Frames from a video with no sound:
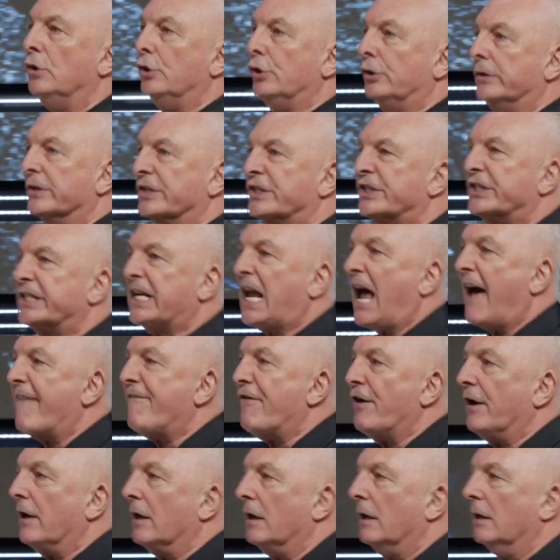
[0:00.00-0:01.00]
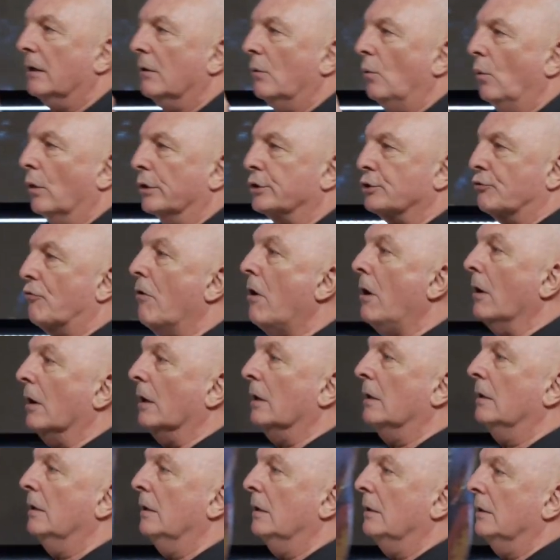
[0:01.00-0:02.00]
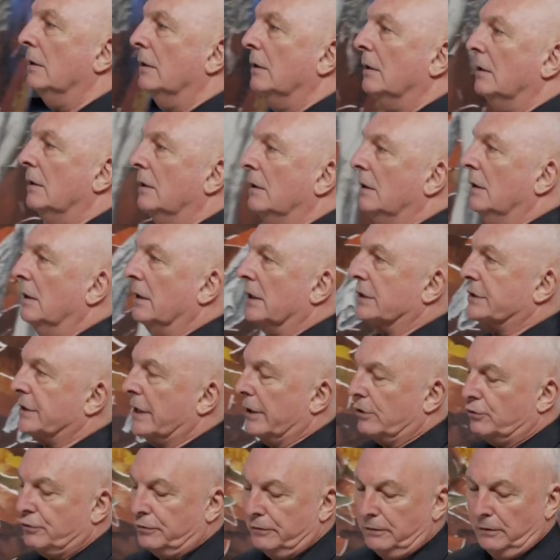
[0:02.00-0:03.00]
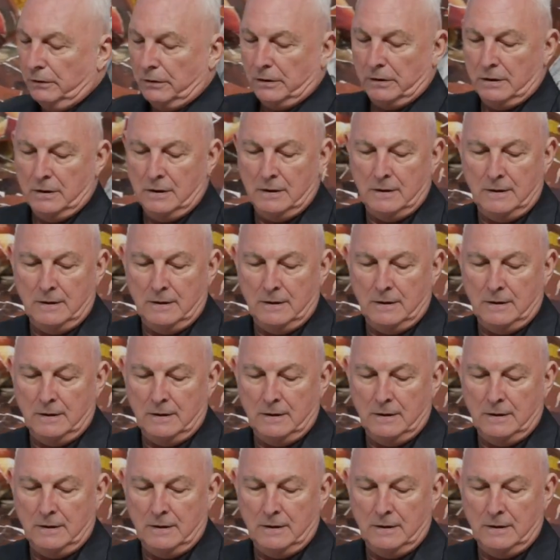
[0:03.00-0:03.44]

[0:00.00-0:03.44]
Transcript: You discover what's wrong. Isn't that true?